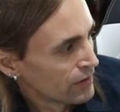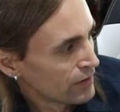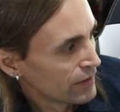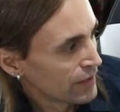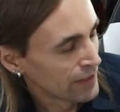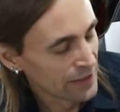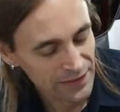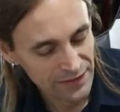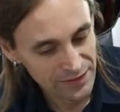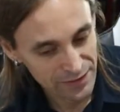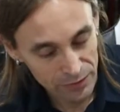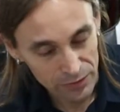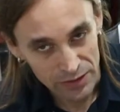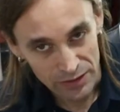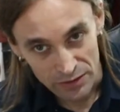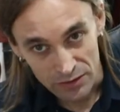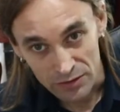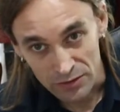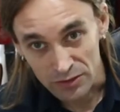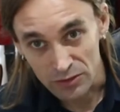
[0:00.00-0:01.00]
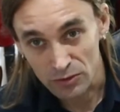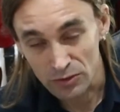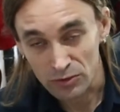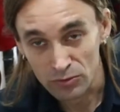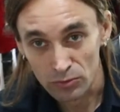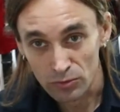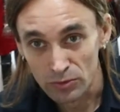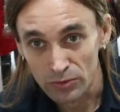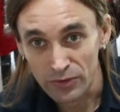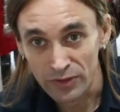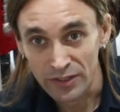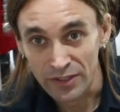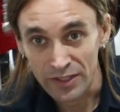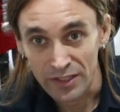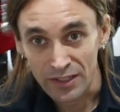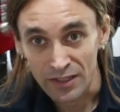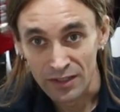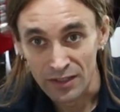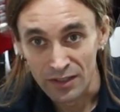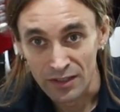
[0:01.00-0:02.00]
At least you can route
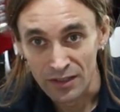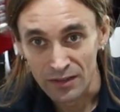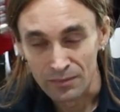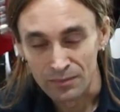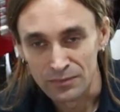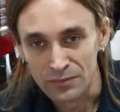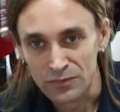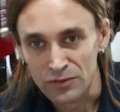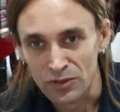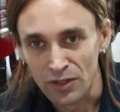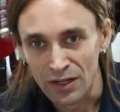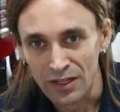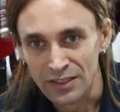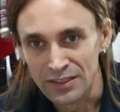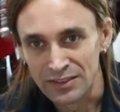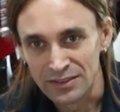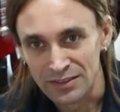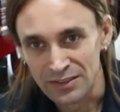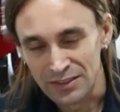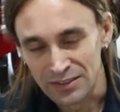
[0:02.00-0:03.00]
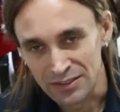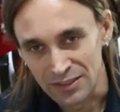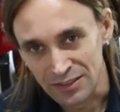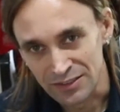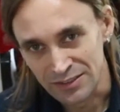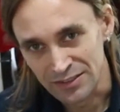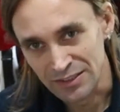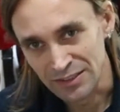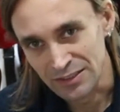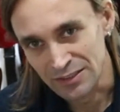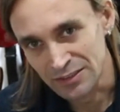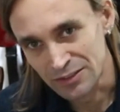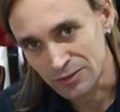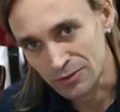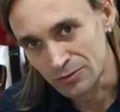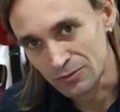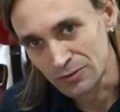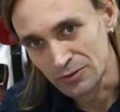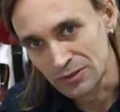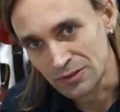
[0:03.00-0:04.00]
the dry guitar signal
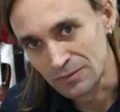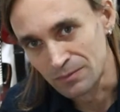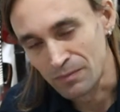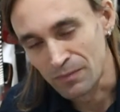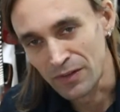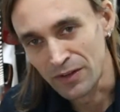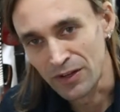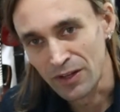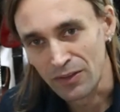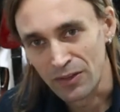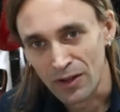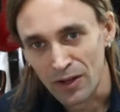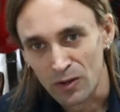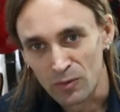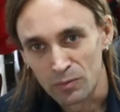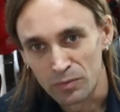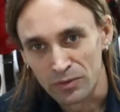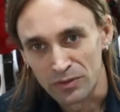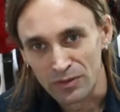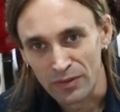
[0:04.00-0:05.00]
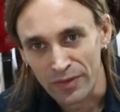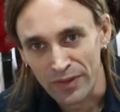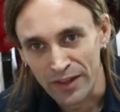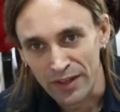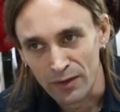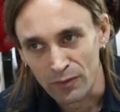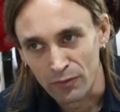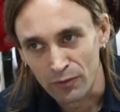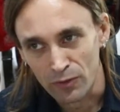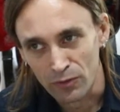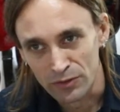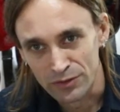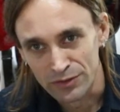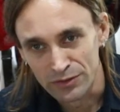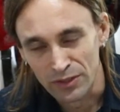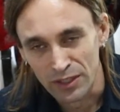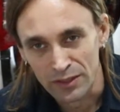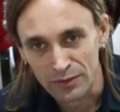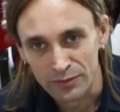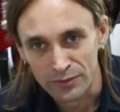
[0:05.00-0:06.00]
to another output, and then of course
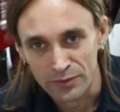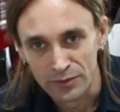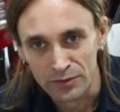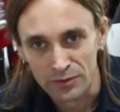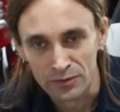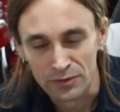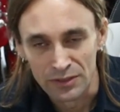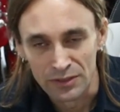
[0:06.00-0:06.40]
you have to